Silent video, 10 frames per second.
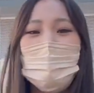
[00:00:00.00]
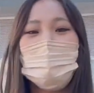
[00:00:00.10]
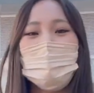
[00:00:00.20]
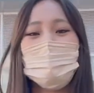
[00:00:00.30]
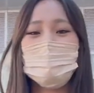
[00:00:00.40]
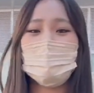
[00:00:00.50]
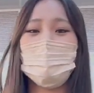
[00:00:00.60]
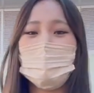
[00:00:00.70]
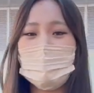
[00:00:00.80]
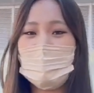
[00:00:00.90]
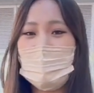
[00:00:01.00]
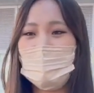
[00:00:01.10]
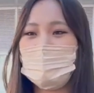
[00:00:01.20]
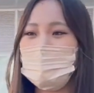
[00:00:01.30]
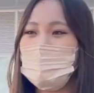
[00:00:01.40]
But usually, we can
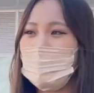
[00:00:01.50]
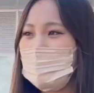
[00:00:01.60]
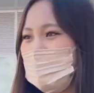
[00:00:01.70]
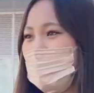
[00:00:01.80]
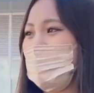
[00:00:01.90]
have picnic